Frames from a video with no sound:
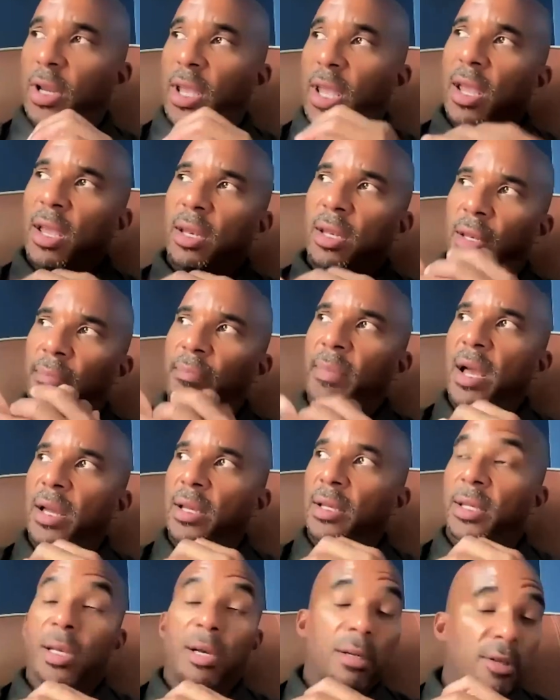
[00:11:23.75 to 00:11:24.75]
and in my
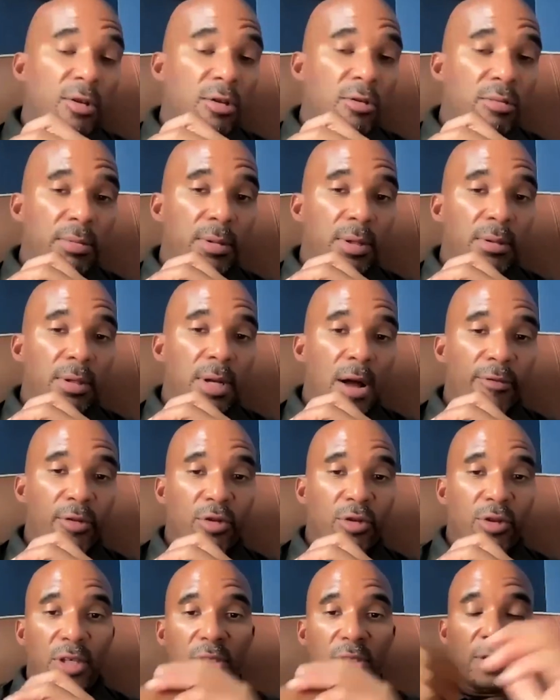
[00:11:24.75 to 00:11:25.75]
daily
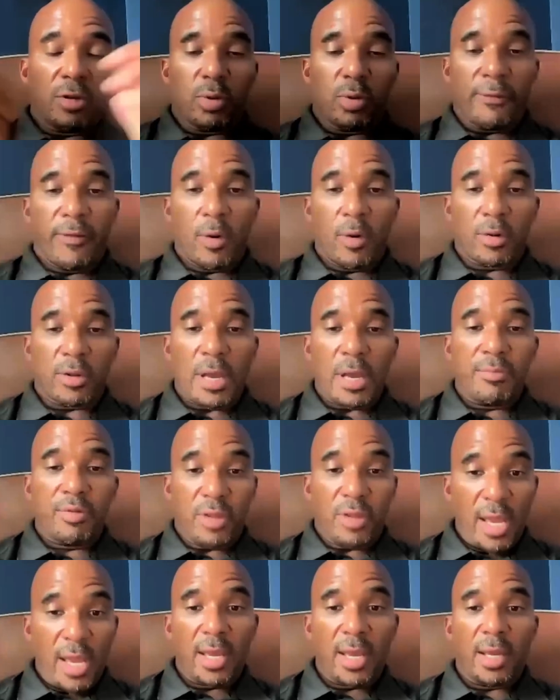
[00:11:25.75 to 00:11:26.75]
conversations with folks, I'm
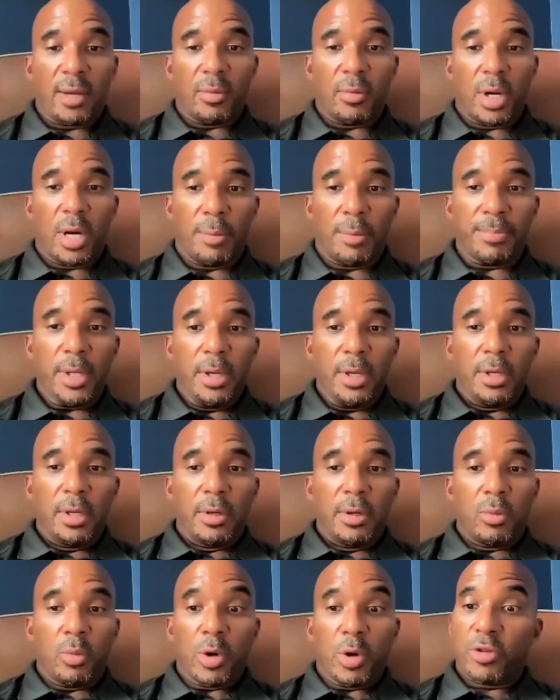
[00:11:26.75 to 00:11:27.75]
saying,
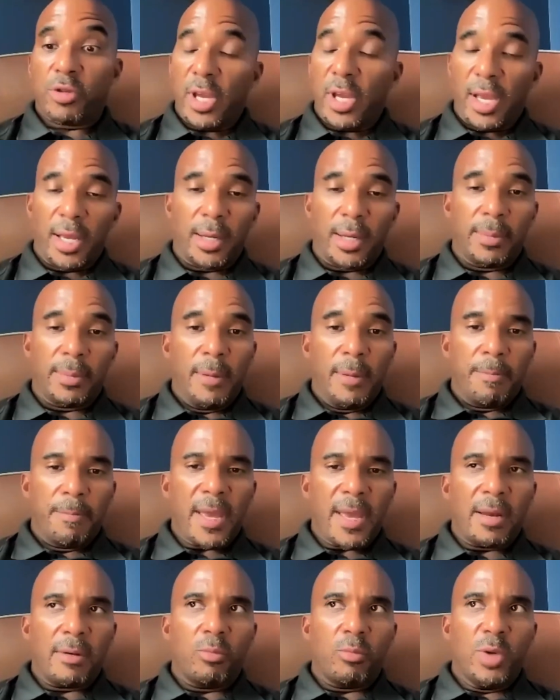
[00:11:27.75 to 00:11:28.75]
we're saying
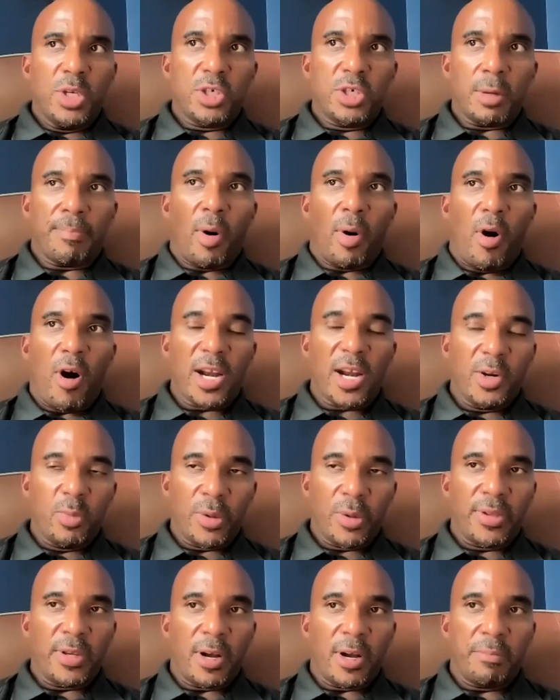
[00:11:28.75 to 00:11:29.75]
that we should partner
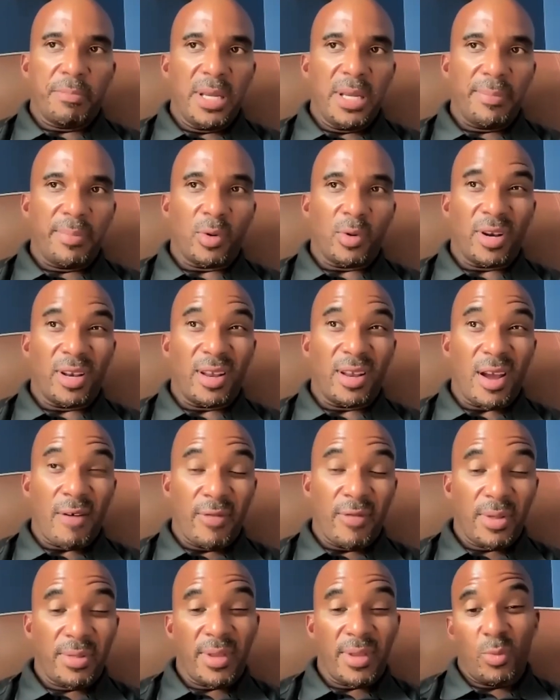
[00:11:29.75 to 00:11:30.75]
with young people on
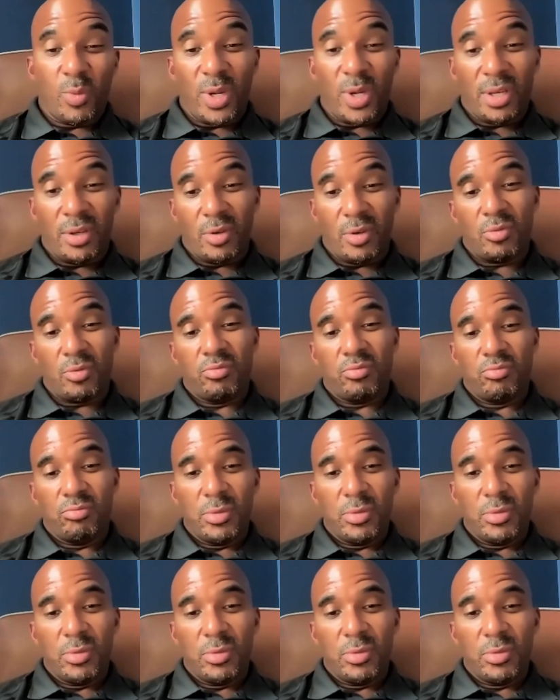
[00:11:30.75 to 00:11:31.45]
everything we do.